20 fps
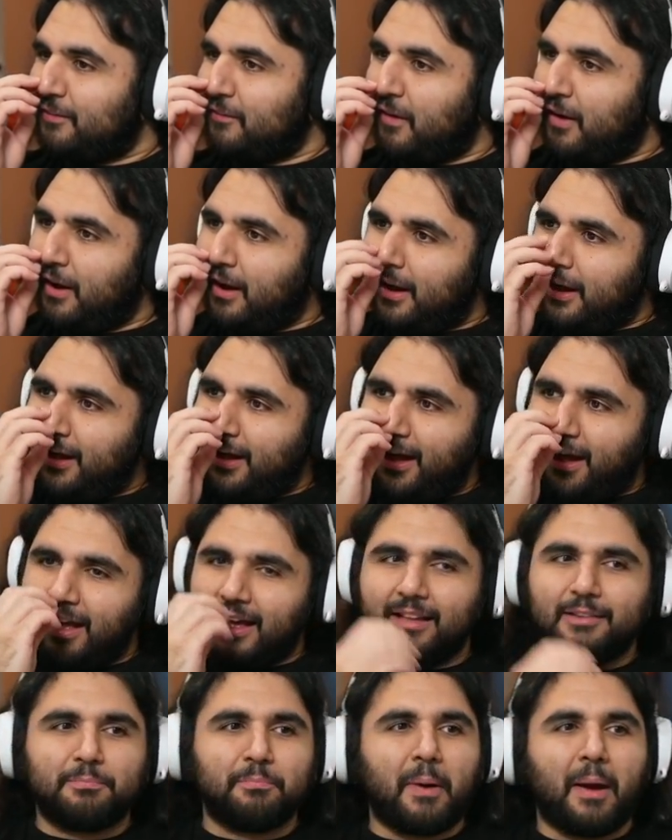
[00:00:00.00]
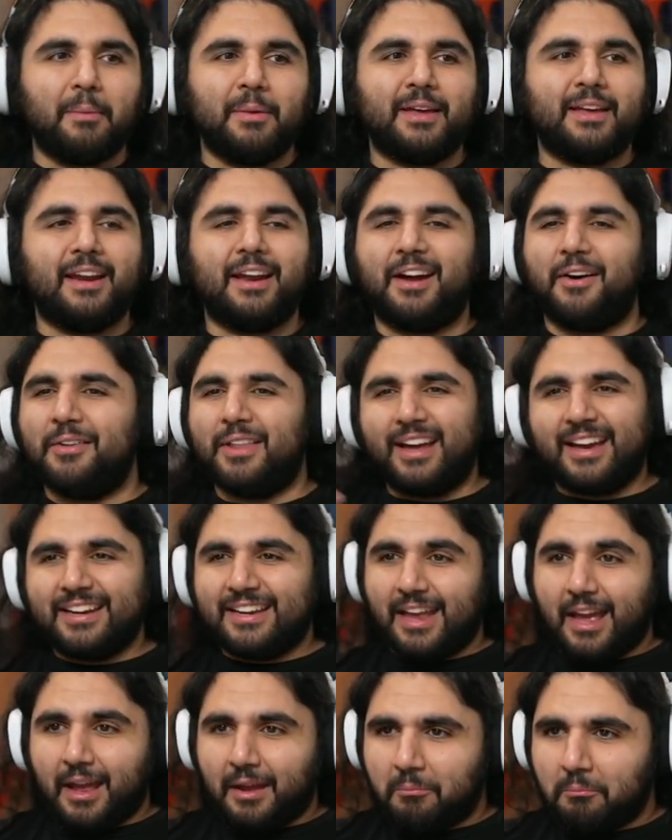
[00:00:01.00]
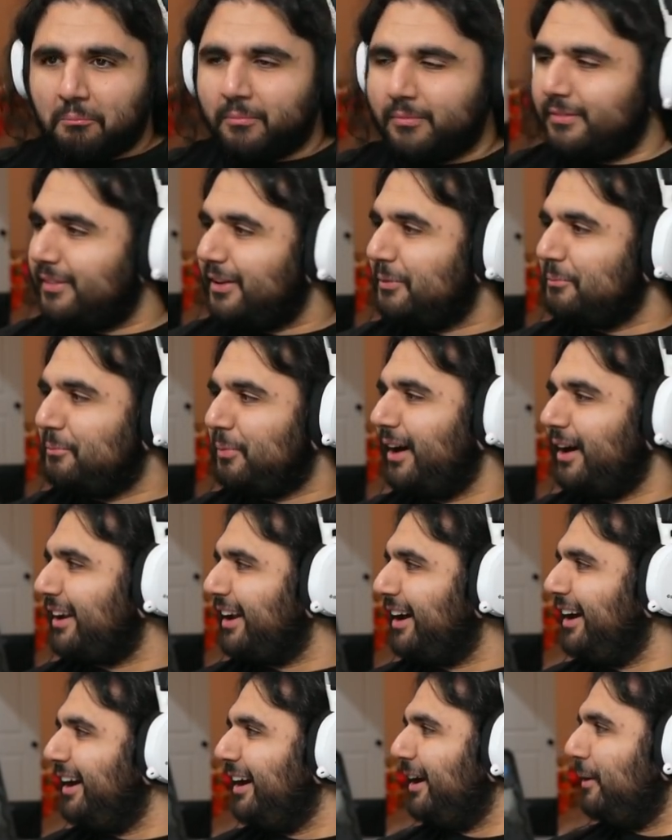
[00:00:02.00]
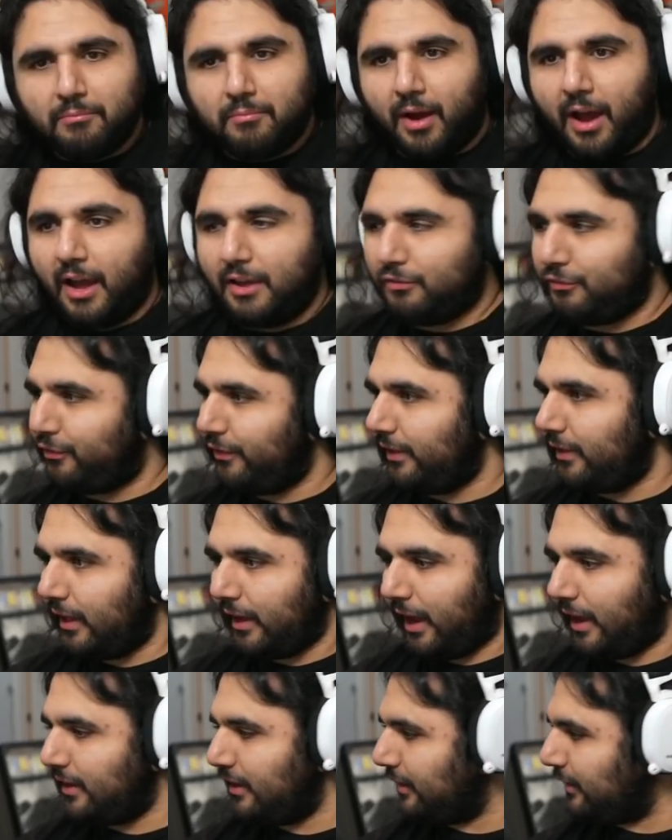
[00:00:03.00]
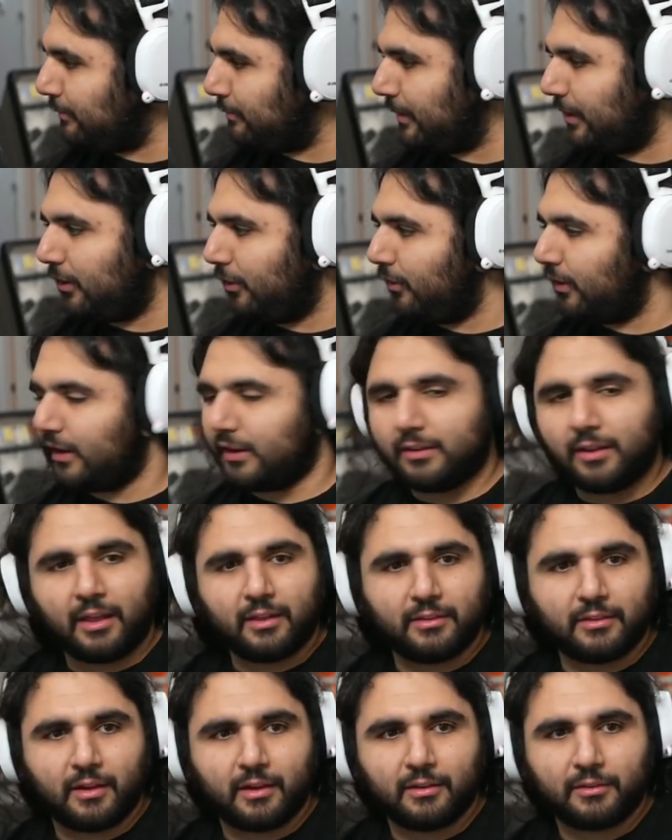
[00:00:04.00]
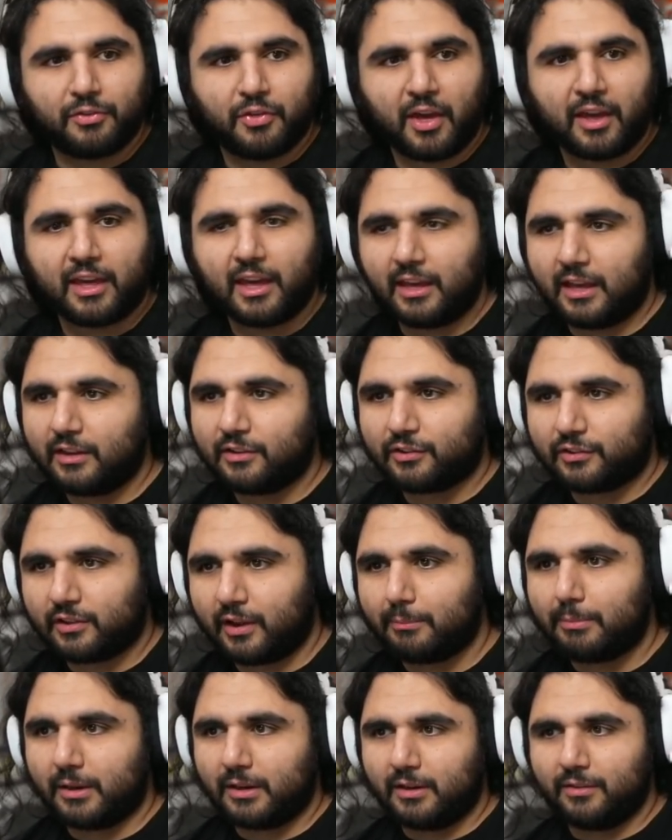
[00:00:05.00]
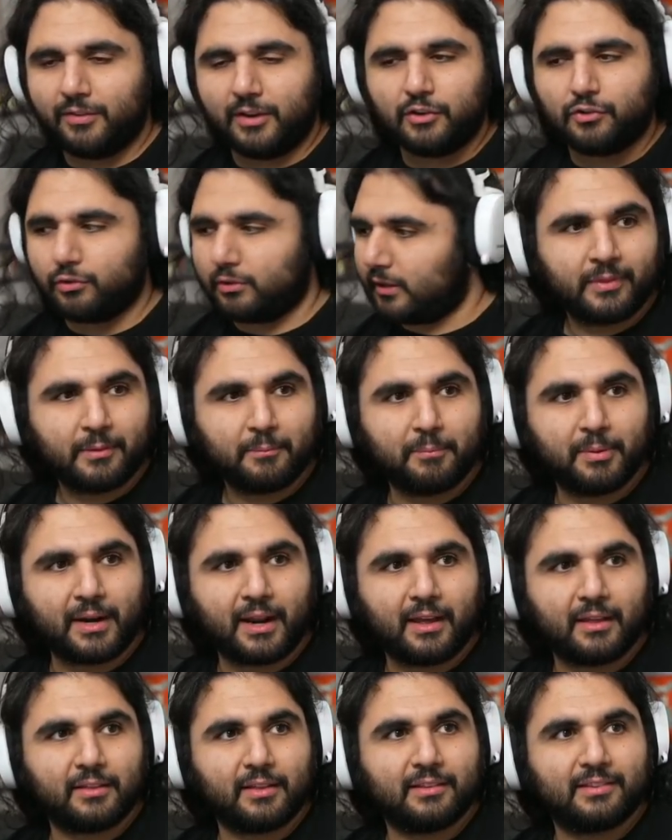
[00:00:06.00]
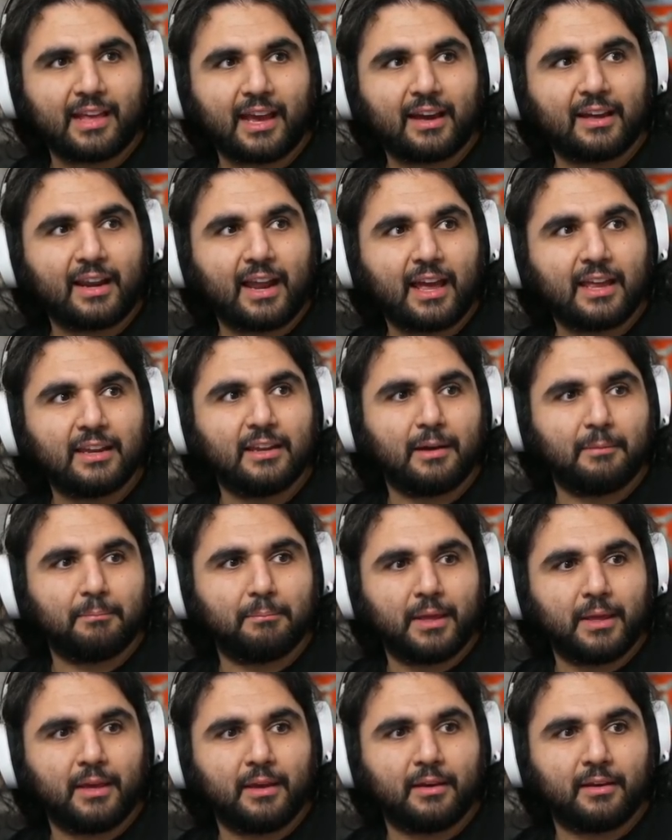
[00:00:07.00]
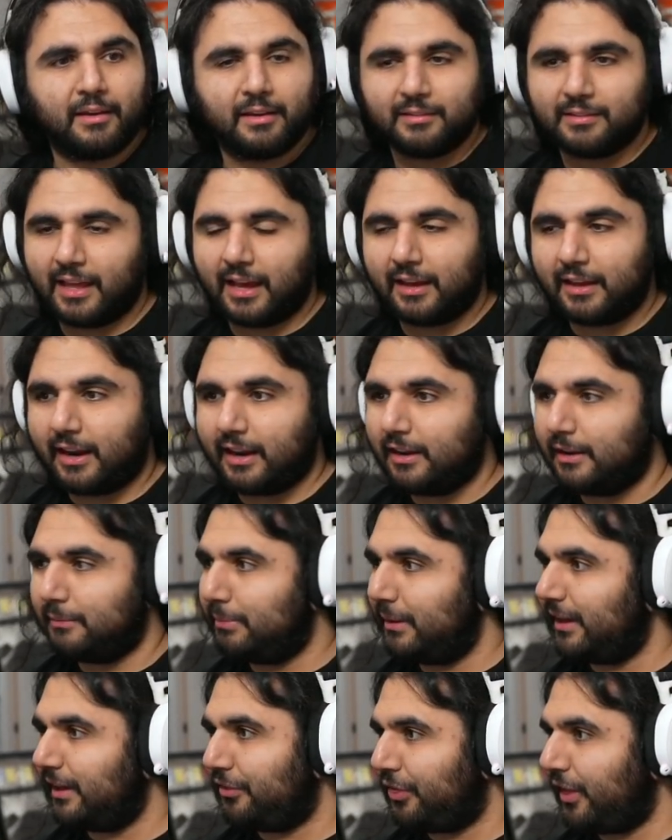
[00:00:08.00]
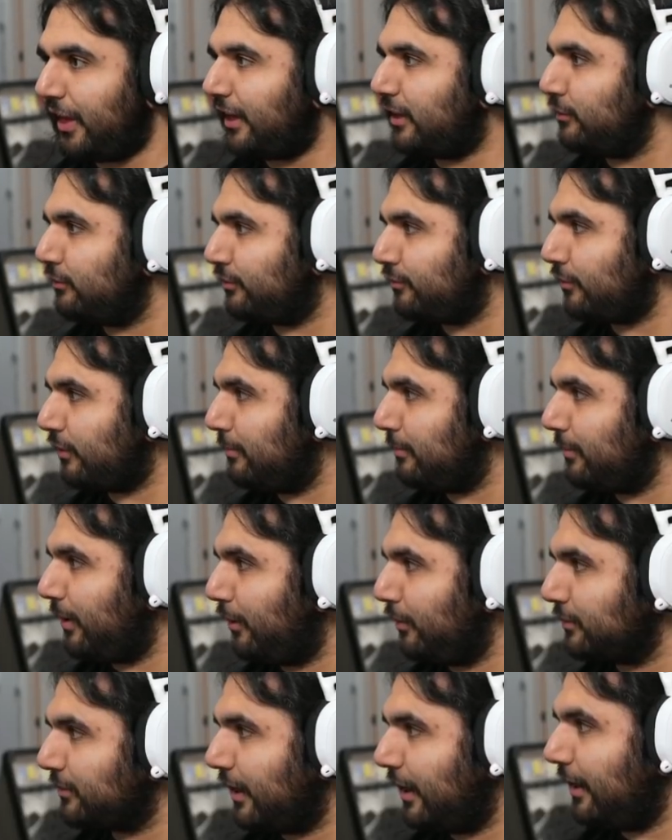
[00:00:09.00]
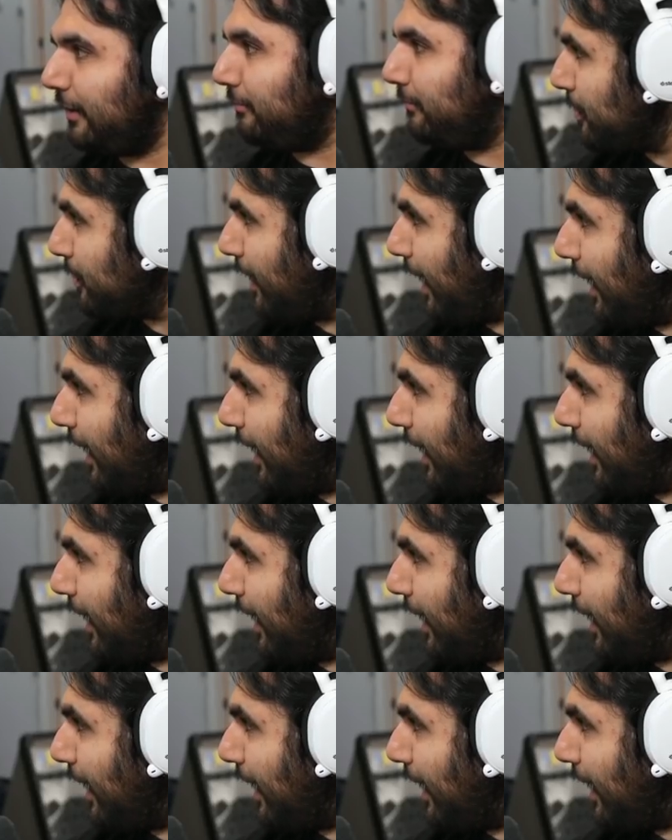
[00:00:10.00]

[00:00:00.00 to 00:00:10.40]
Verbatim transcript: Uh, it's probably gonna go like a day. But um, I feel like I need to be going and, and thanking each sub individually. But uh, is that going to end up being is that going to end up being a thank you stream the whole time?